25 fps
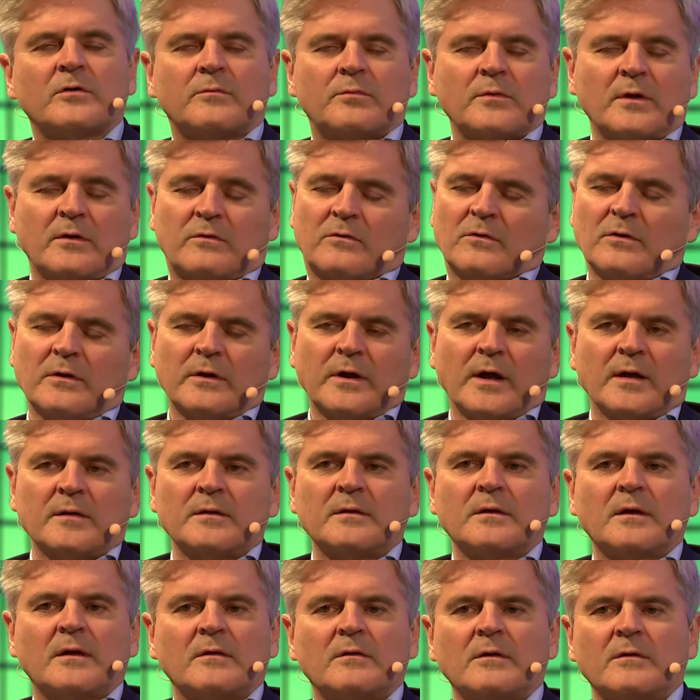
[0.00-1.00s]
It's, it's, certainly
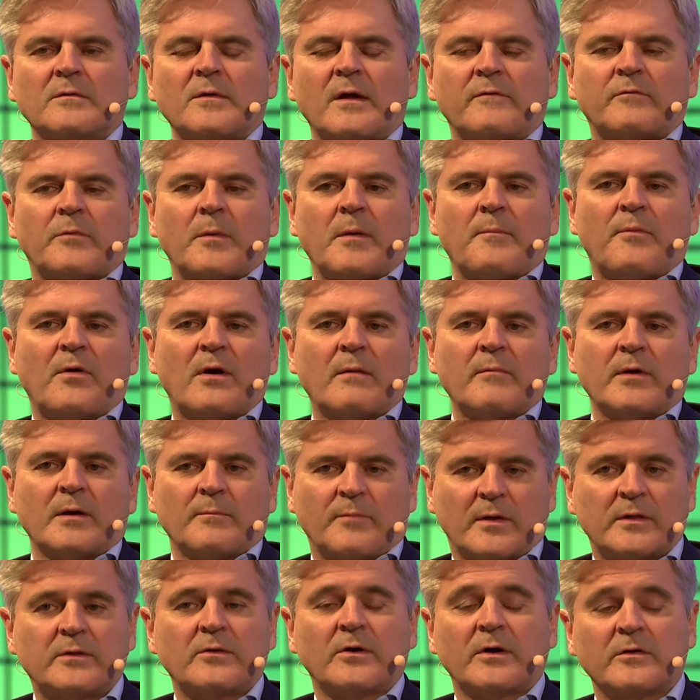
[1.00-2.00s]
not, doesn't have to be permanent,
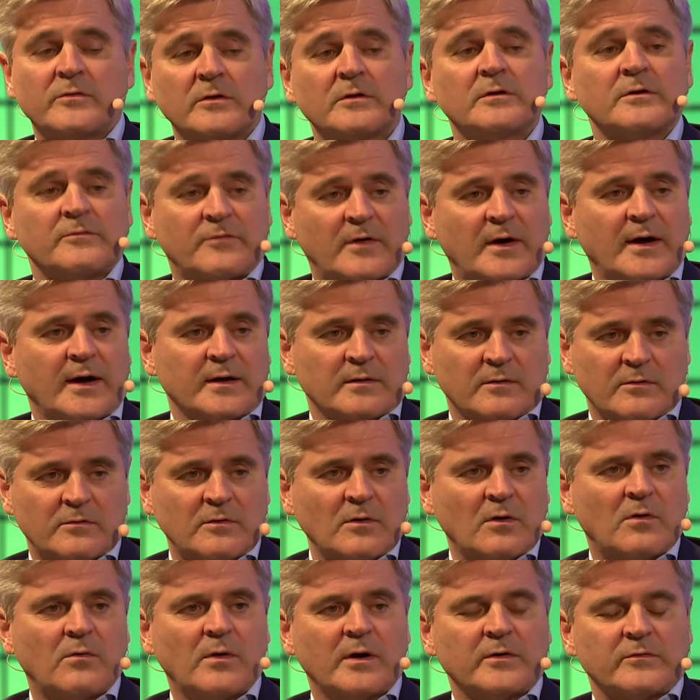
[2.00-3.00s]
but there is a divide. There's
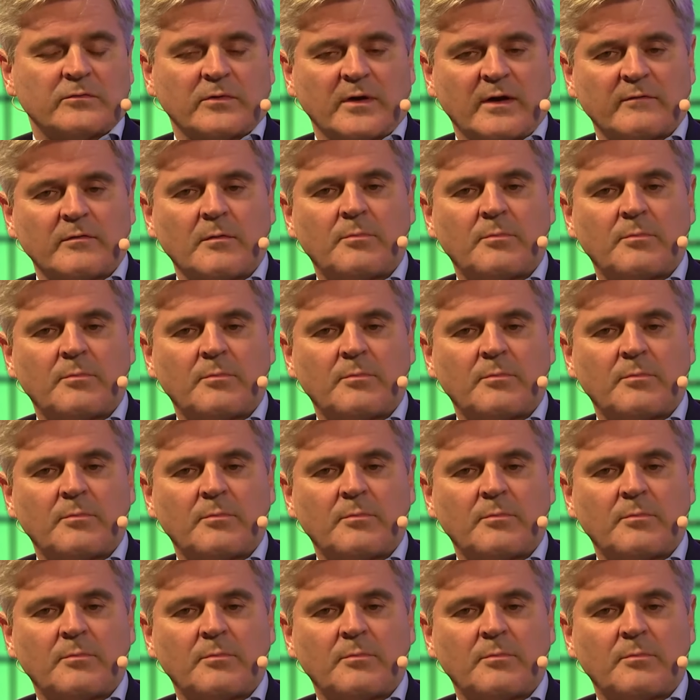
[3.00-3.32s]
no question. We have